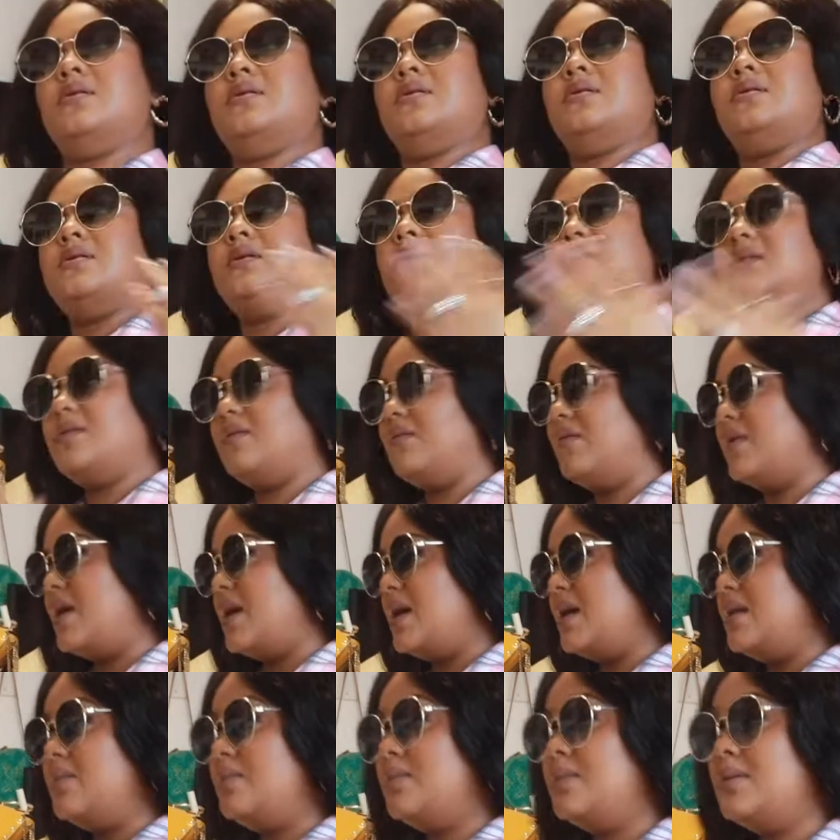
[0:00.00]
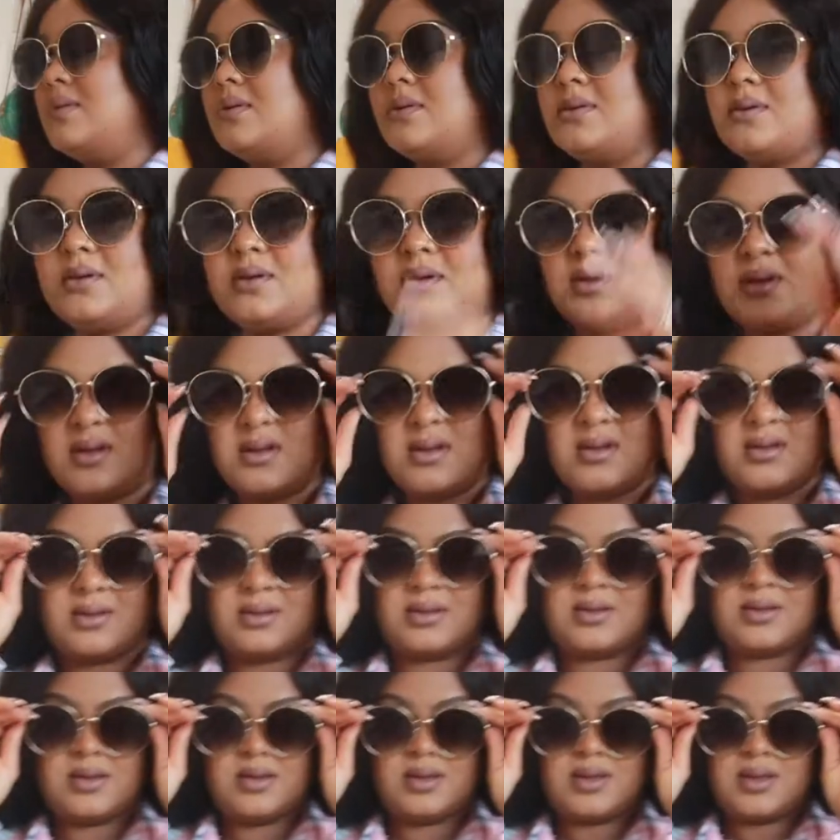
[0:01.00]
Is this a vibe?
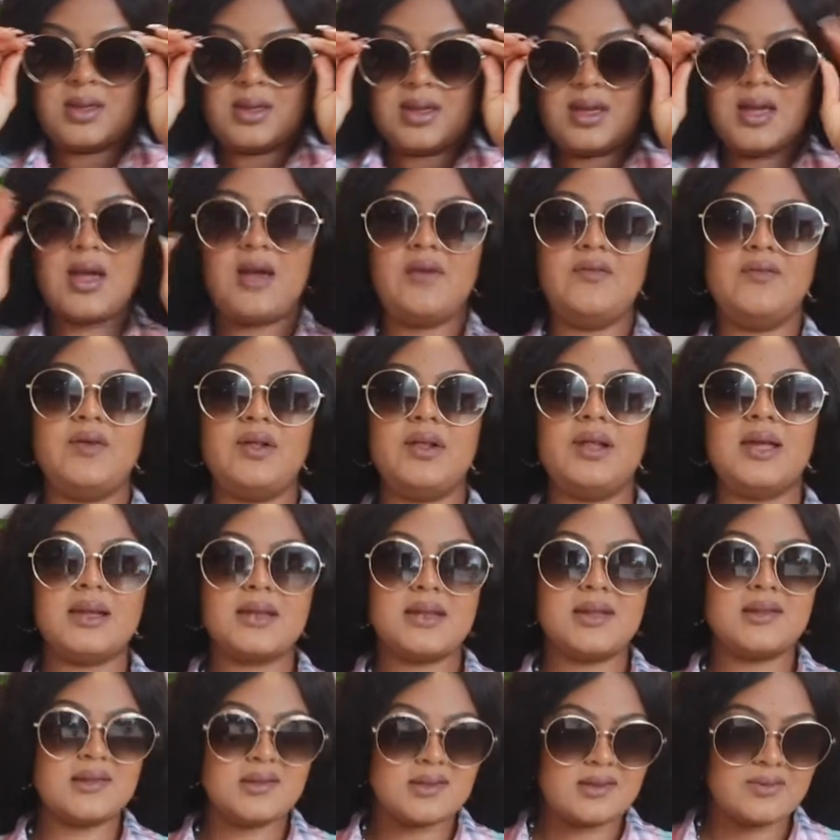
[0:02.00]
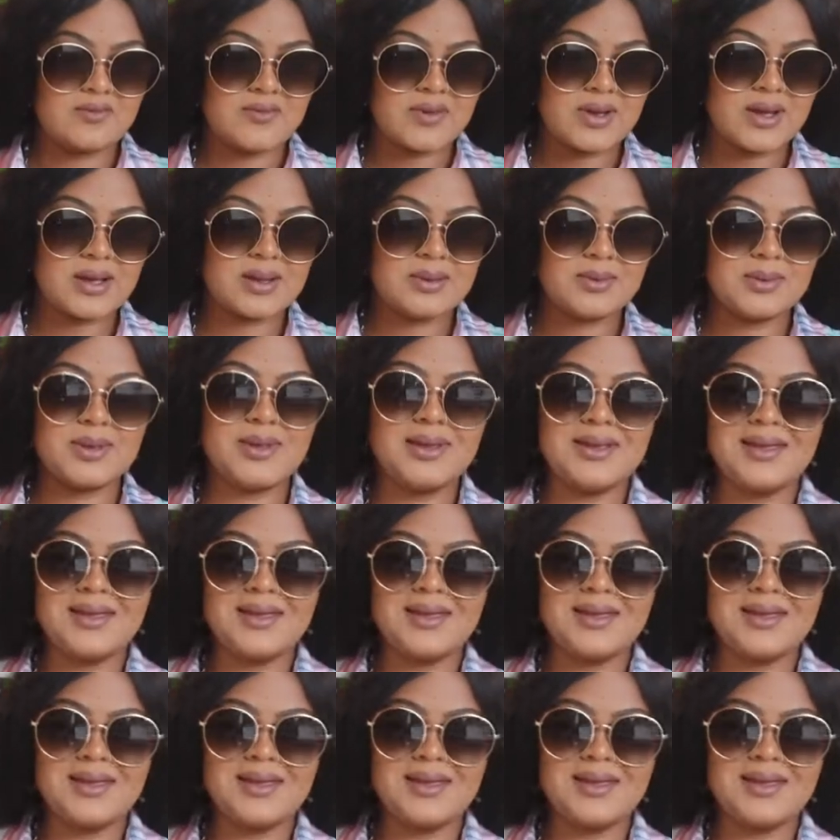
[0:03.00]
I feel like this is a vibe.